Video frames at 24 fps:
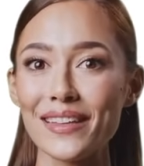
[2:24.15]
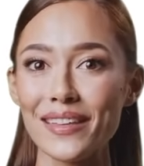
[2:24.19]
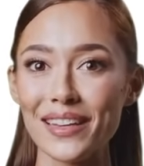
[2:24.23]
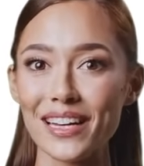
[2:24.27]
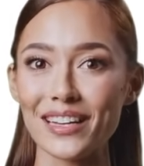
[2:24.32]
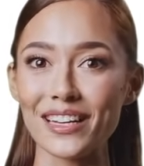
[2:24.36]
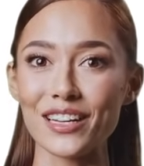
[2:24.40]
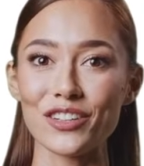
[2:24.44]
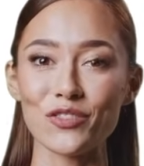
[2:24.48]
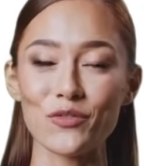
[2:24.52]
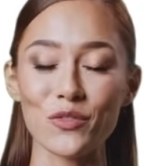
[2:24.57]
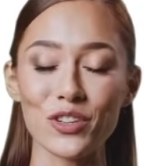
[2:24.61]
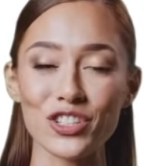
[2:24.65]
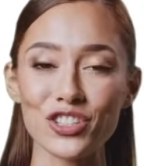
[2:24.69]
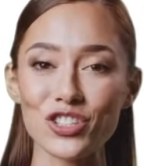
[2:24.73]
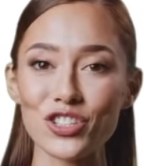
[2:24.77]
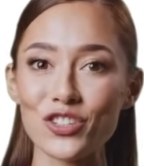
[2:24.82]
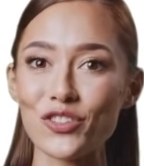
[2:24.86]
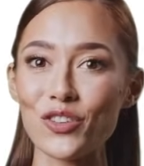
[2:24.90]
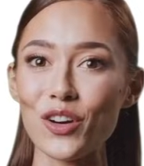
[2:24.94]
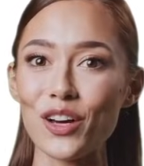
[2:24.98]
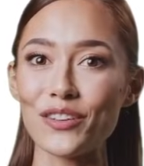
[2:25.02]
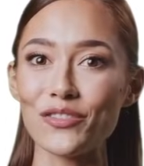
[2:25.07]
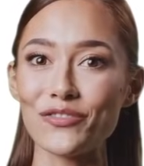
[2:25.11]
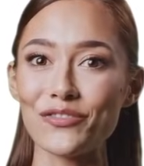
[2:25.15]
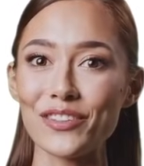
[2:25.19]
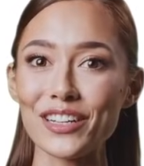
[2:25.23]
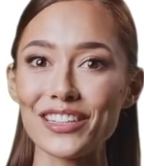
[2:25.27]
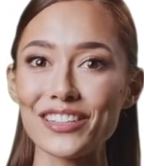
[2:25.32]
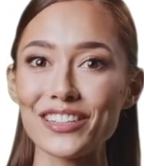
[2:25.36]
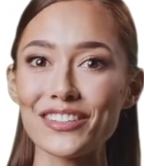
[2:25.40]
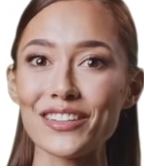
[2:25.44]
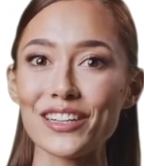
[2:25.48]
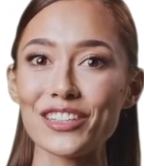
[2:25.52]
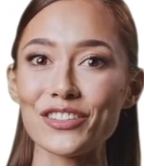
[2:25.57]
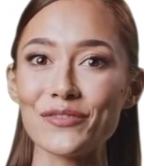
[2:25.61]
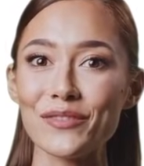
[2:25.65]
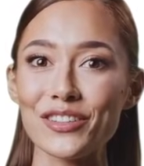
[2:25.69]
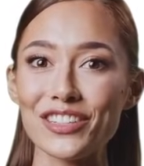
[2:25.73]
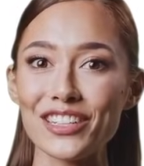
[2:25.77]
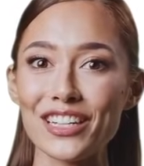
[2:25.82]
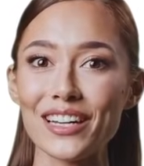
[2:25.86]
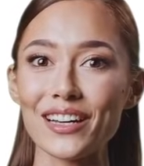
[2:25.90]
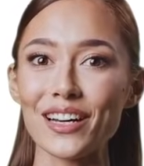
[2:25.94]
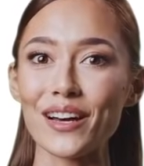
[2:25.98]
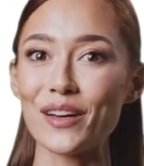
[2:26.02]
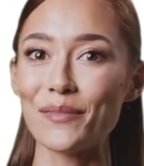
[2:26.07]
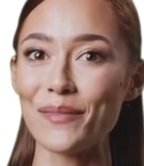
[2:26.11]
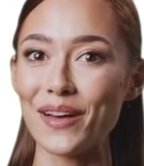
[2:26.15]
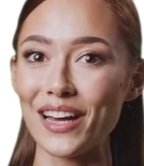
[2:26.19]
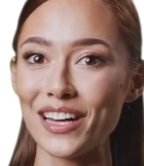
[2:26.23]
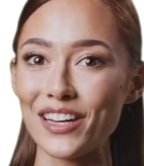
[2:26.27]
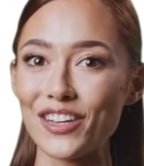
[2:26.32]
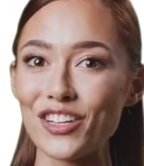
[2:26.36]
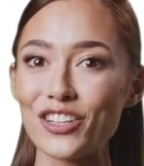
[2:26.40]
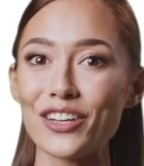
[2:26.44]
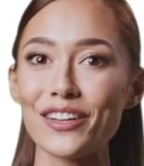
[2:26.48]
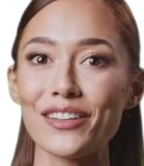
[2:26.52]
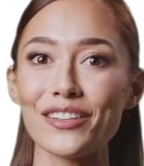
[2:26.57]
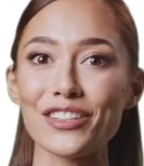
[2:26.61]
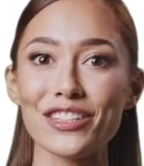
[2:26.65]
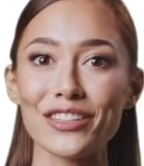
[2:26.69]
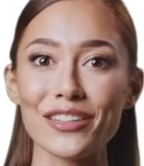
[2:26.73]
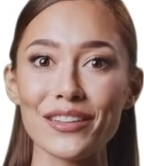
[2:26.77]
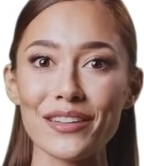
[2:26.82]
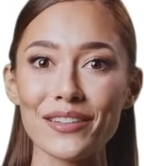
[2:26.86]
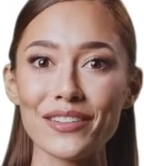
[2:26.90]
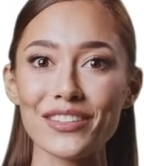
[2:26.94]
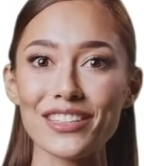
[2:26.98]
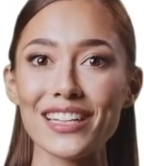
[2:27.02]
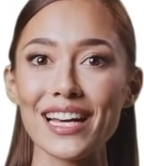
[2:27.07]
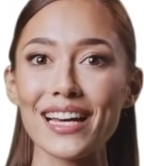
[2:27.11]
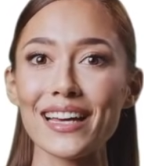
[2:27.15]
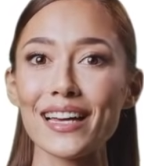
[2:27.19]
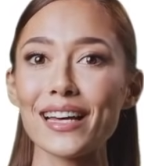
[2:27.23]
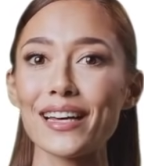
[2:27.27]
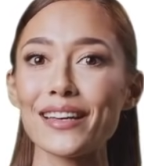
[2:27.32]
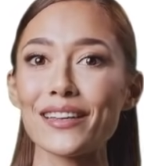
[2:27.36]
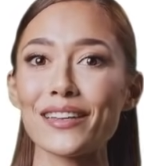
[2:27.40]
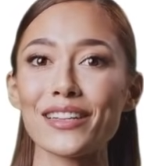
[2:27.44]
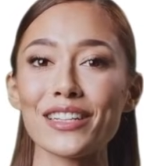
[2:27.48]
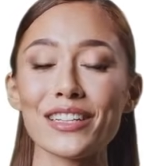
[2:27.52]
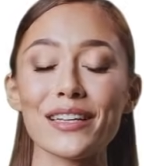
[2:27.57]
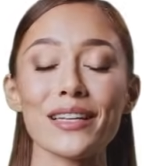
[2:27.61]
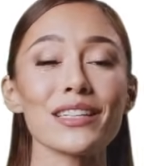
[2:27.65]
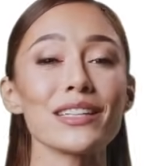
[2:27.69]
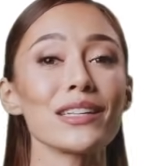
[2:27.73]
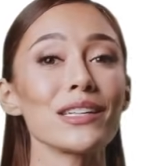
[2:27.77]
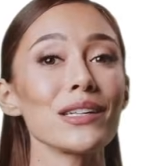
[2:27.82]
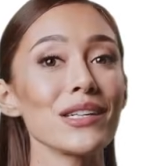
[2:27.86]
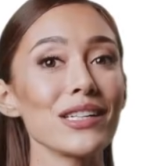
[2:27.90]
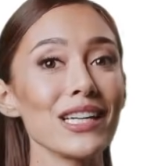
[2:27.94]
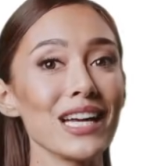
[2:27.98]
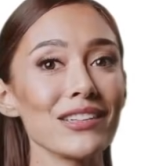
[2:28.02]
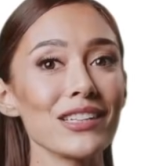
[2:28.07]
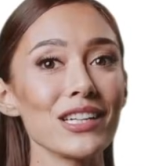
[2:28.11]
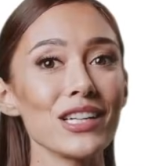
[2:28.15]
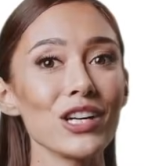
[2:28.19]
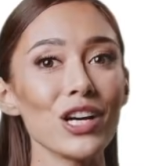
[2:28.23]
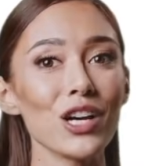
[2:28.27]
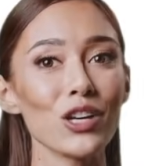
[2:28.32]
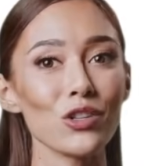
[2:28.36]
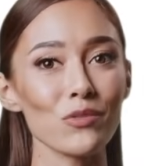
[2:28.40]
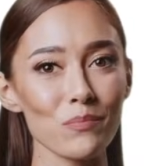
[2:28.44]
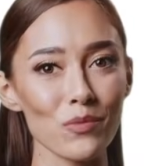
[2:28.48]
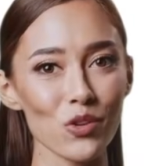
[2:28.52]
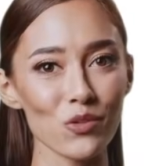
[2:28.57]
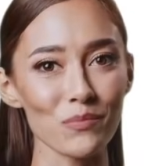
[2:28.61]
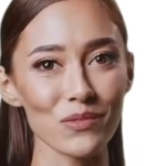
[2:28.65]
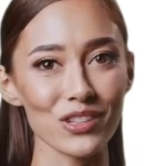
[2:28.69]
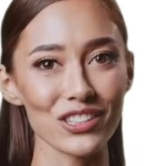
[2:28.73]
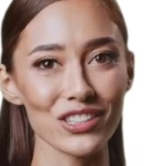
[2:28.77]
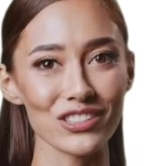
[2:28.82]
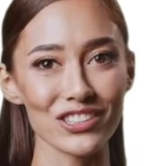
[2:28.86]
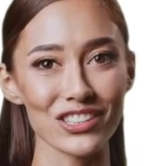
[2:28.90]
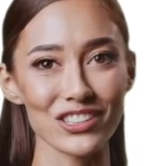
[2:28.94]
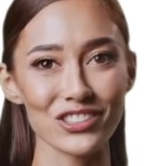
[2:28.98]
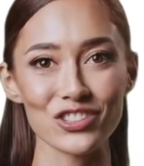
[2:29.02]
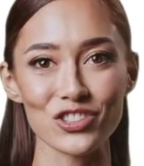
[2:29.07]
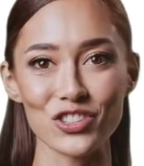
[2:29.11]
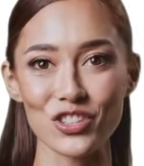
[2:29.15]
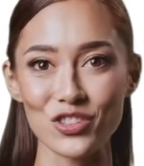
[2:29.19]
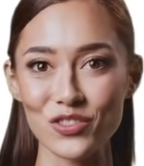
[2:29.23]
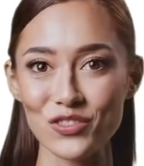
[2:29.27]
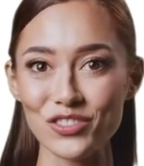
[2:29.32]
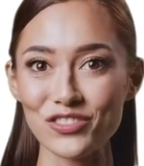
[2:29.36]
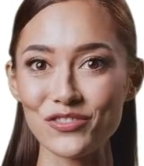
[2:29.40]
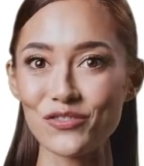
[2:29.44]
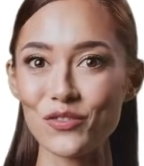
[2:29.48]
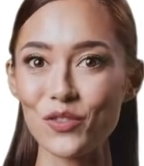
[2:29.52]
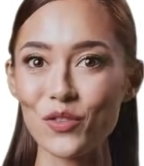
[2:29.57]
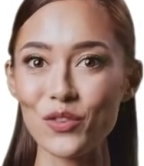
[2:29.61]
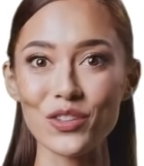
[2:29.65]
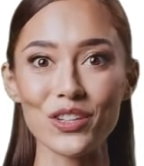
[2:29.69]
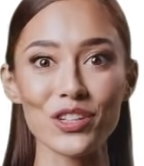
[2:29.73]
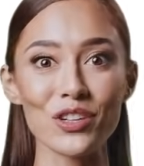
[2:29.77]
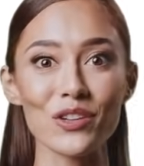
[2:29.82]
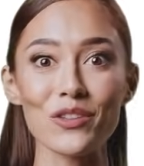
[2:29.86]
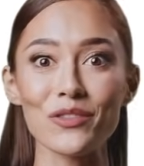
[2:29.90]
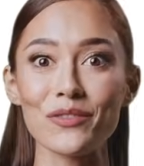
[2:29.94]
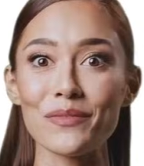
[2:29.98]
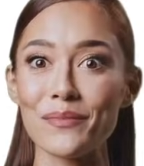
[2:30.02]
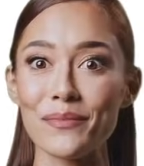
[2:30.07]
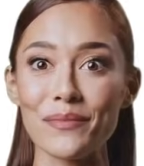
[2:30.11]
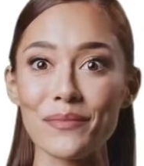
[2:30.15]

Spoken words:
It is which drug fits this particular patient. Second, let the comorbidities choose for you.